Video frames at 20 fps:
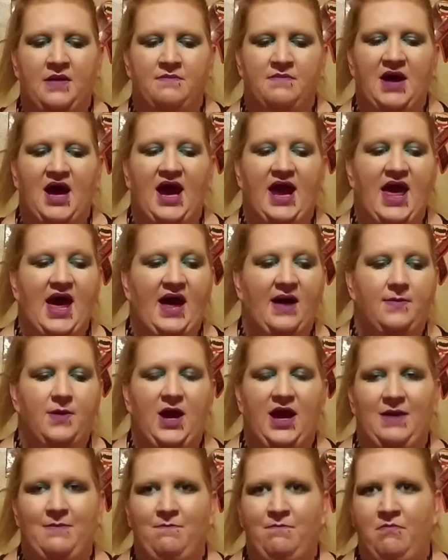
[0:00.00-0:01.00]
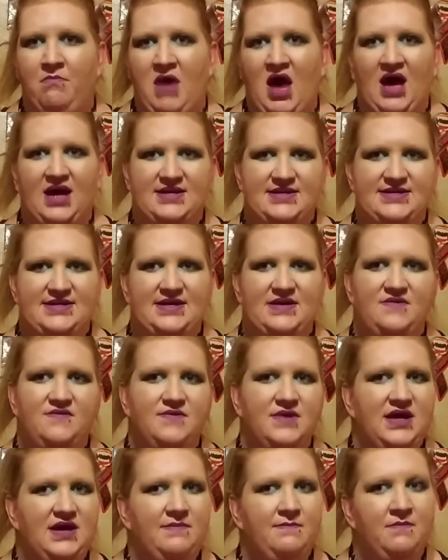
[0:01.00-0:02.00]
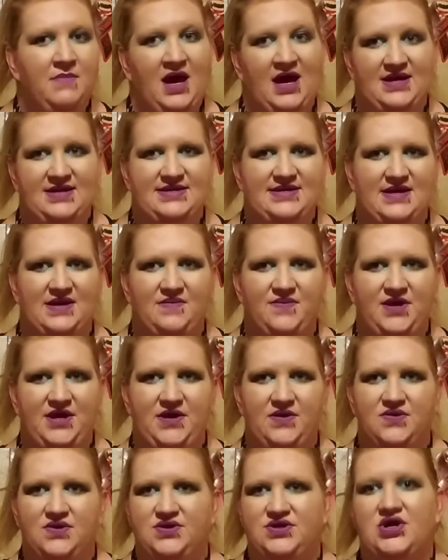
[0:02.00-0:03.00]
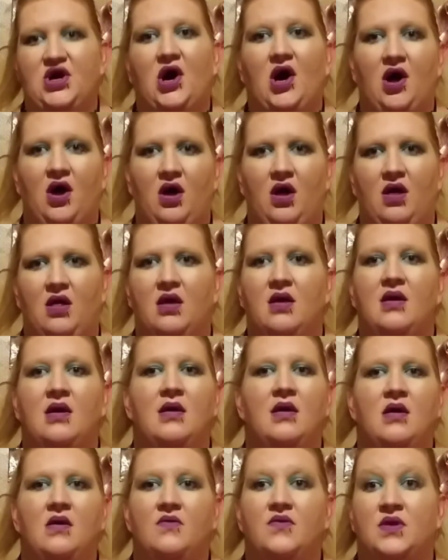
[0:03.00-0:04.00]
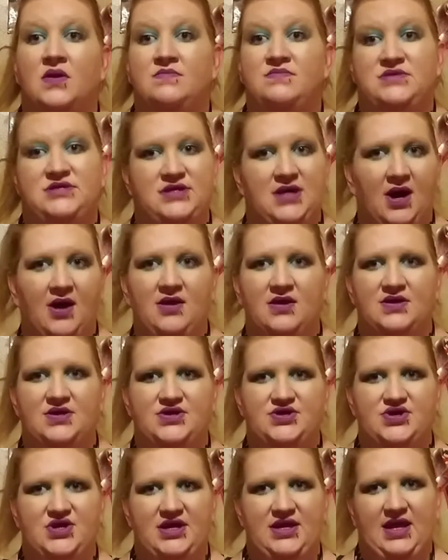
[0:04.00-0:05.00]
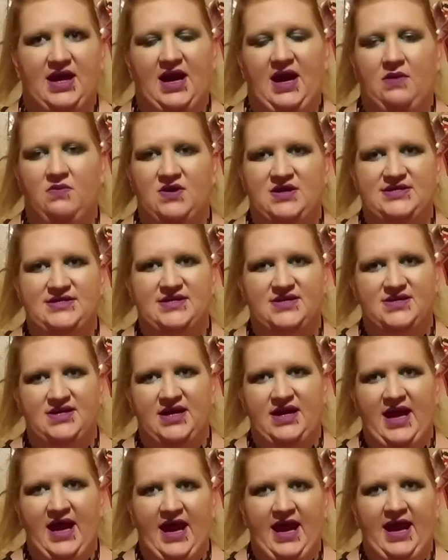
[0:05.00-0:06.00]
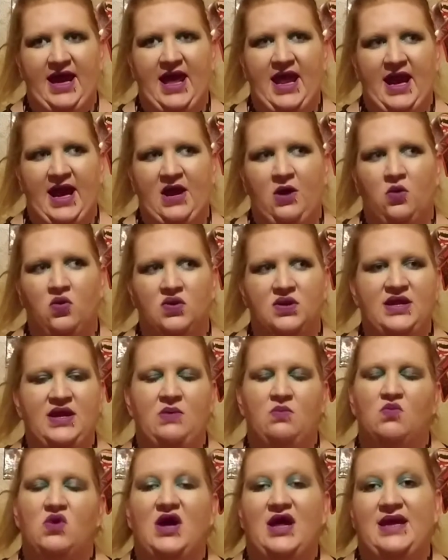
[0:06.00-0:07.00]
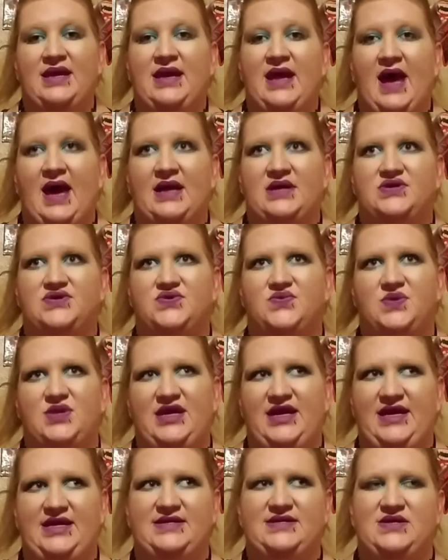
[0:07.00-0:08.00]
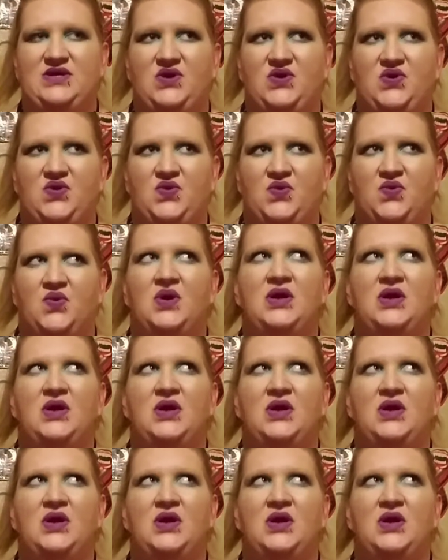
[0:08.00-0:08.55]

I have a massively, massive, huge haul from Dollar Tree that I went to today. And I only went actually to,